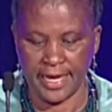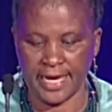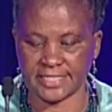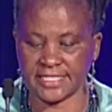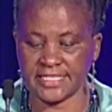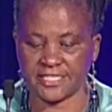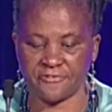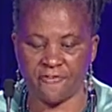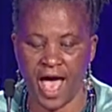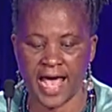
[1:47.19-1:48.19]
as it
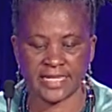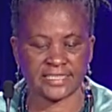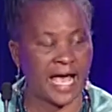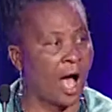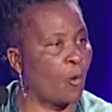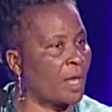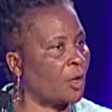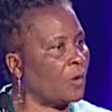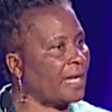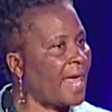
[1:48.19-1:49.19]
defines how we
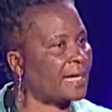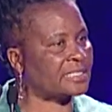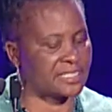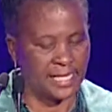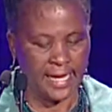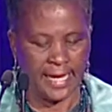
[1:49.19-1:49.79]
connect